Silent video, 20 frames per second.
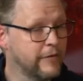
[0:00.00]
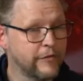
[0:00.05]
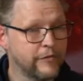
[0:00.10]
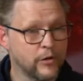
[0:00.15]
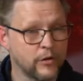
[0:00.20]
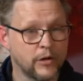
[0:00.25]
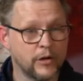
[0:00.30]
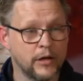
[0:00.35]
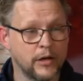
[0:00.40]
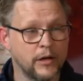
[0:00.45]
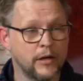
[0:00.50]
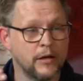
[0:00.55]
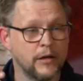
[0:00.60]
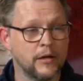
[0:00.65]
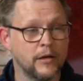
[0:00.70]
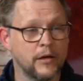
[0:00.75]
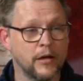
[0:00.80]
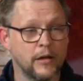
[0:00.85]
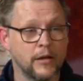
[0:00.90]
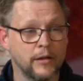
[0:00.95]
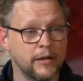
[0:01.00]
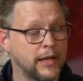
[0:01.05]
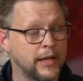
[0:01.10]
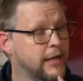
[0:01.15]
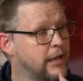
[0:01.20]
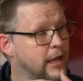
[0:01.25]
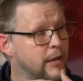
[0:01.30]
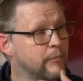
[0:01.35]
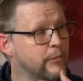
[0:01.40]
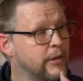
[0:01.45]
even if you're a
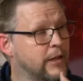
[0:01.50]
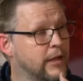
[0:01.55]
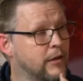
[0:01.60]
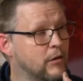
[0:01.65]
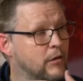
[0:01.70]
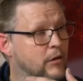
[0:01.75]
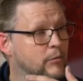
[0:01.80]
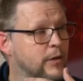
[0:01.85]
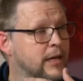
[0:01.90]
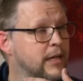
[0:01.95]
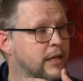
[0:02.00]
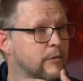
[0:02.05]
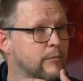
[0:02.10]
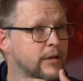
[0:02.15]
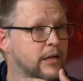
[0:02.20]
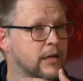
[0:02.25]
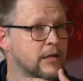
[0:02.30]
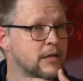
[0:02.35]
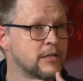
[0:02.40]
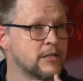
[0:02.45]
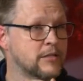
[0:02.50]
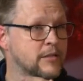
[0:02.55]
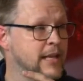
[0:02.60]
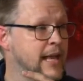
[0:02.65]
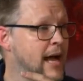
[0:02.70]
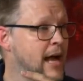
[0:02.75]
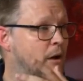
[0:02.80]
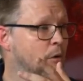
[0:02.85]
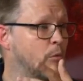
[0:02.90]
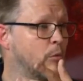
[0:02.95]
late game player already, because
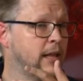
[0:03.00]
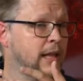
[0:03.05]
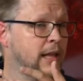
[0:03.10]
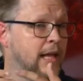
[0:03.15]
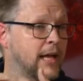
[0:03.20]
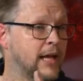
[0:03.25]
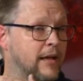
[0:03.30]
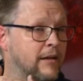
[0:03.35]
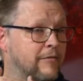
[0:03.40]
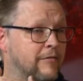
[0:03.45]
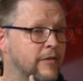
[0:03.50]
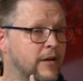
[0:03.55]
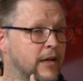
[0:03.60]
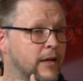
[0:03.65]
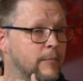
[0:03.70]
now we'll have